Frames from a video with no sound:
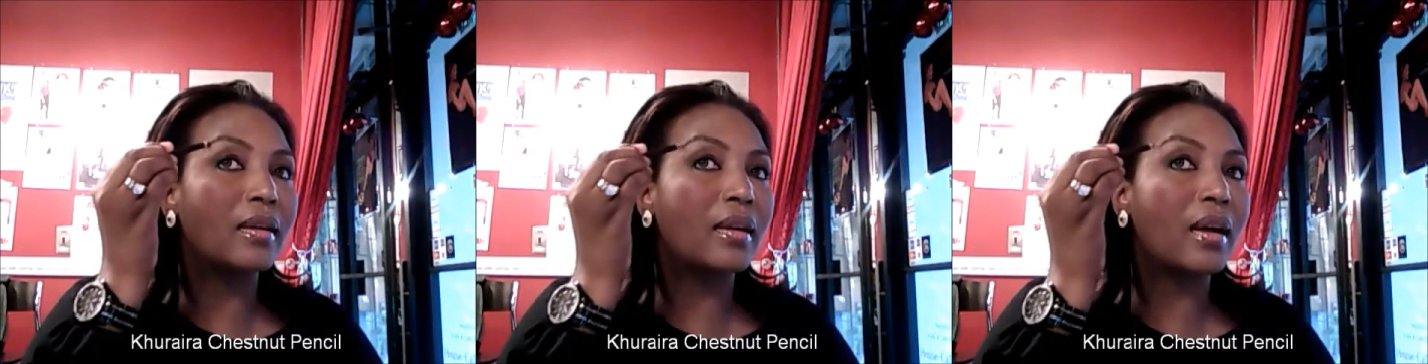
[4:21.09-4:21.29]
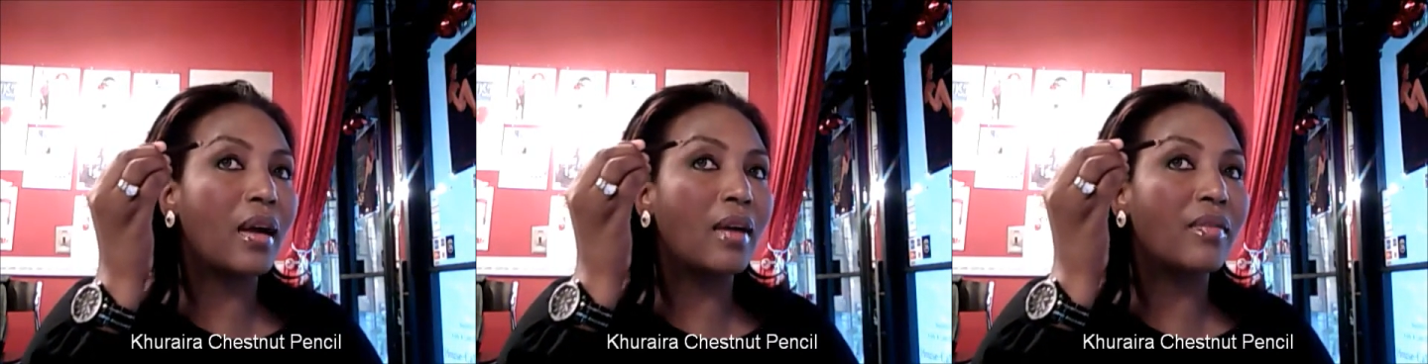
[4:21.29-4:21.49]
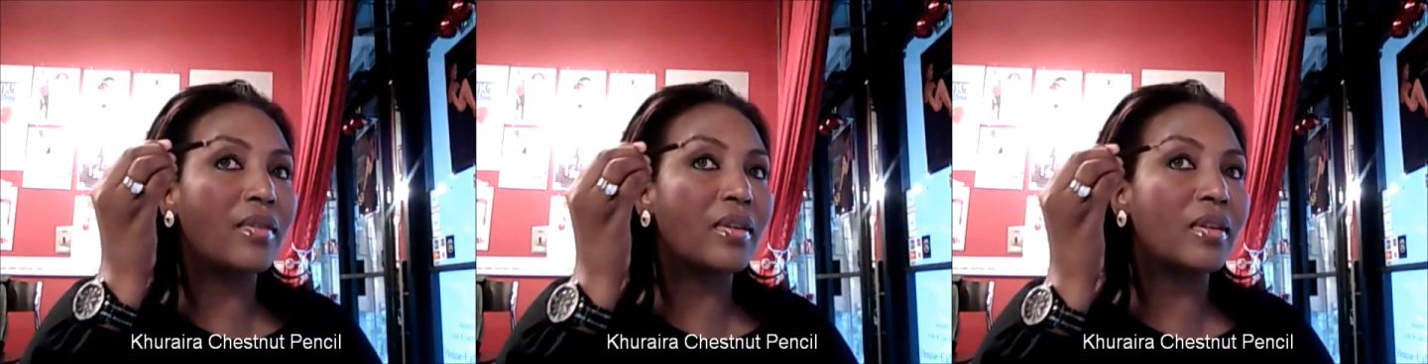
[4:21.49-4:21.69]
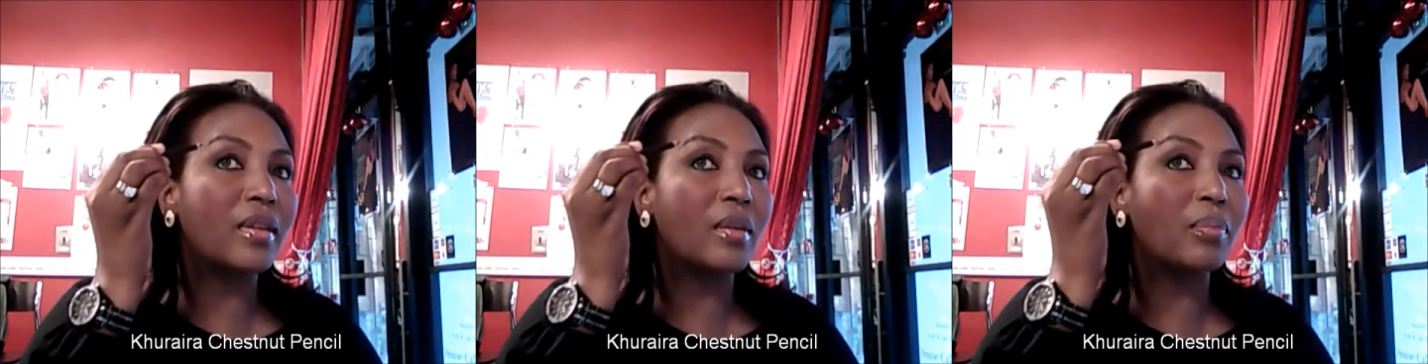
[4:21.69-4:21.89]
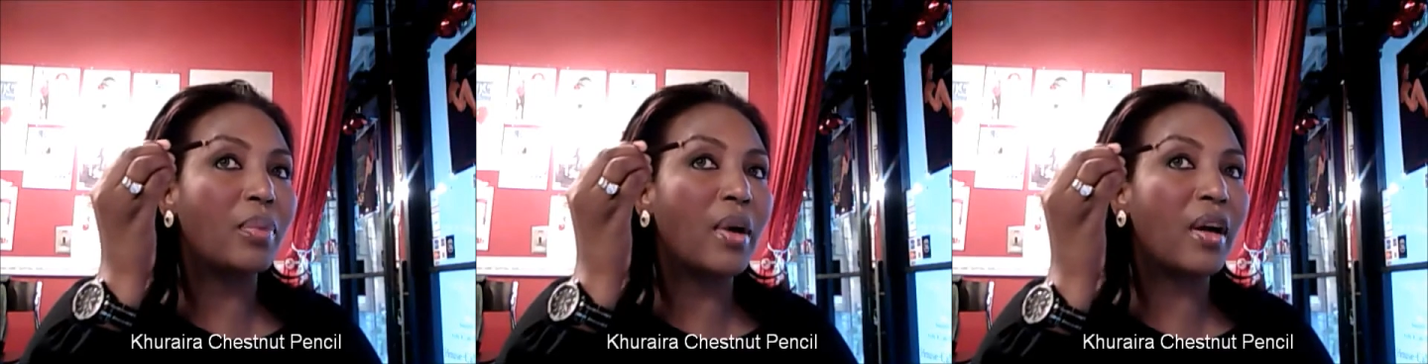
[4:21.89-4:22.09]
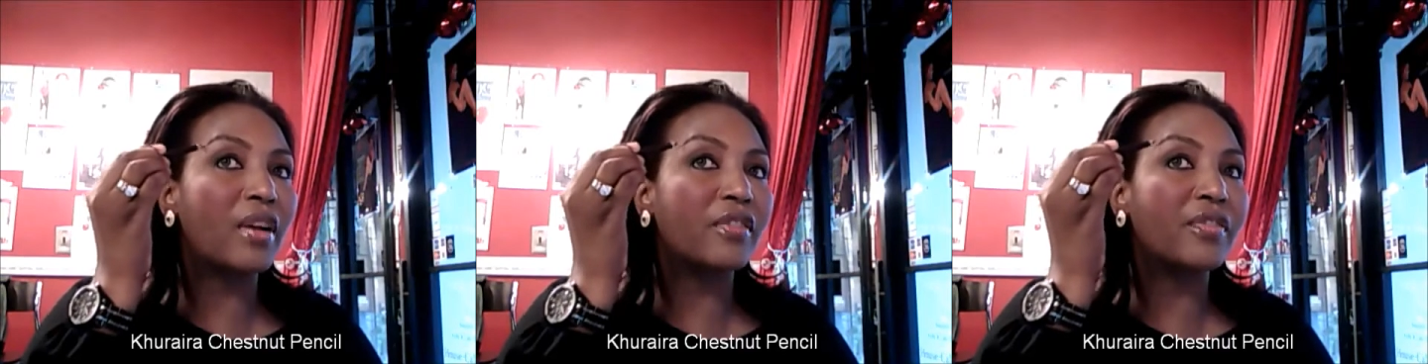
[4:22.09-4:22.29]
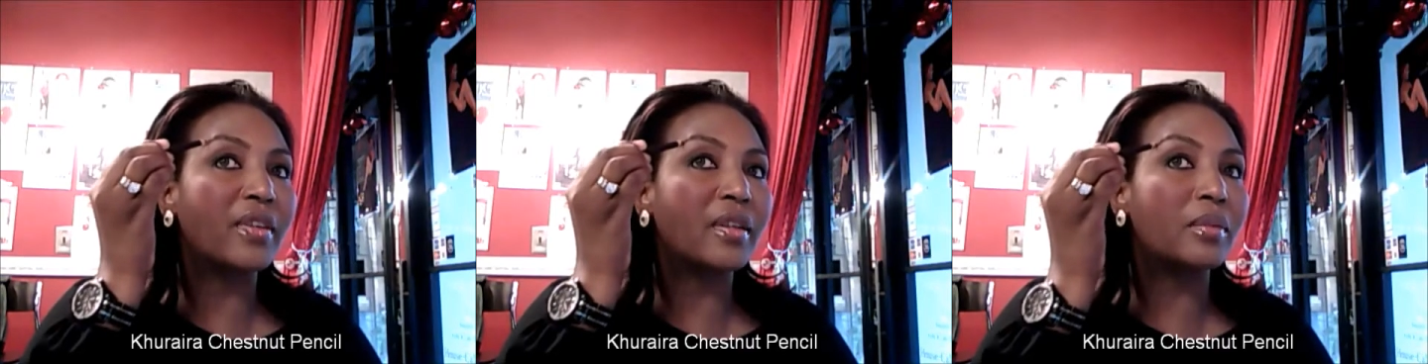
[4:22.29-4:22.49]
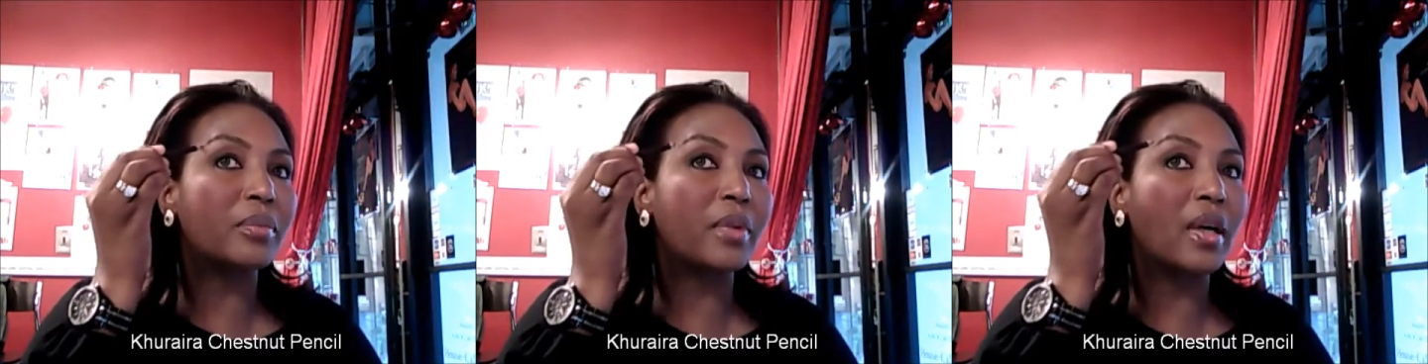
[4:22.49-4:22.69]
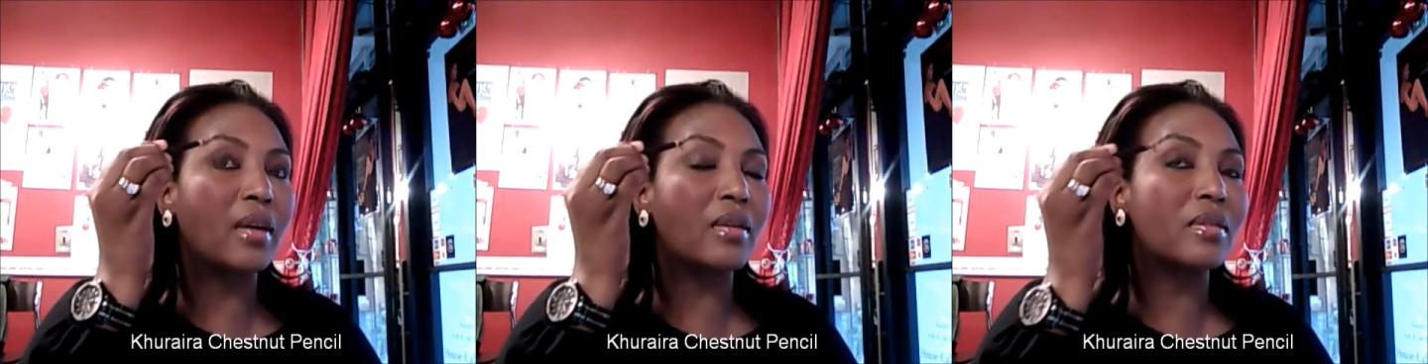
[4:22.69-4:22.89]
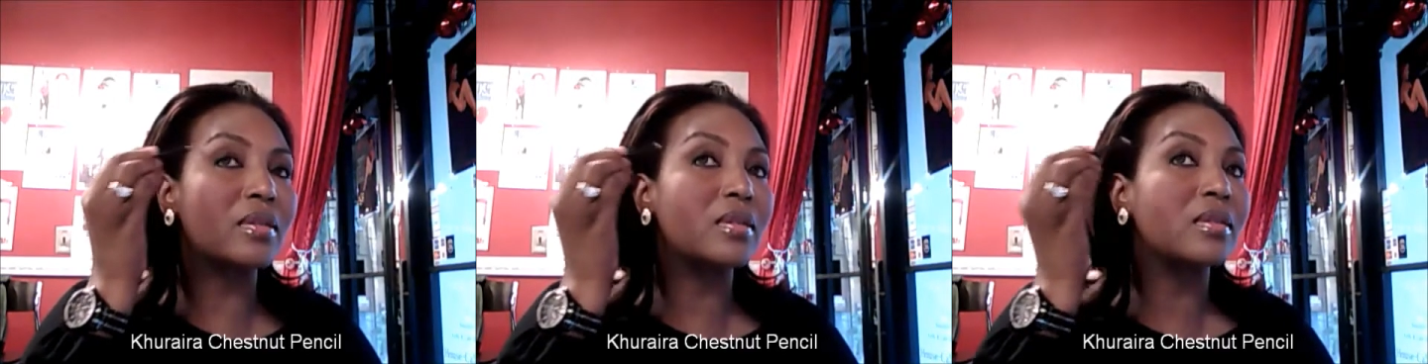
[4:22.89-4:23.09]
having the perfect
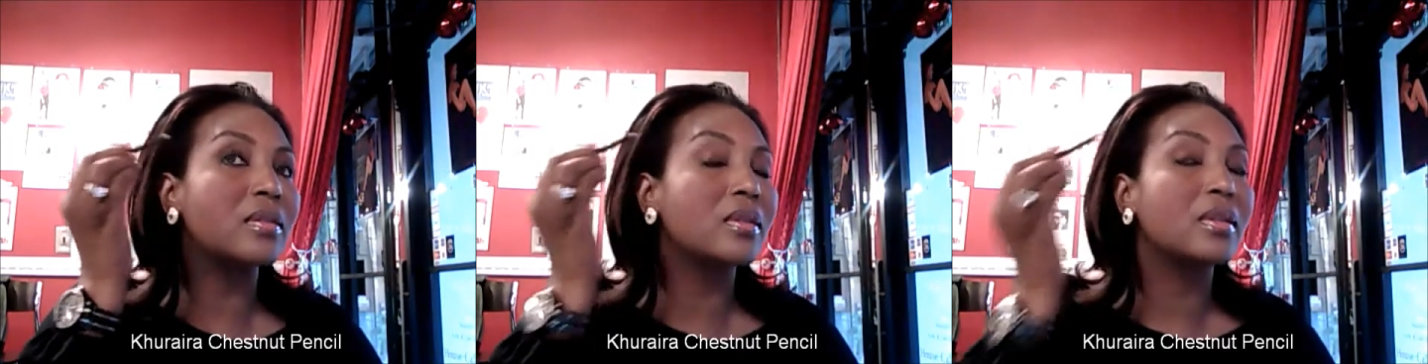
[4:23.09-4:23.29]
brows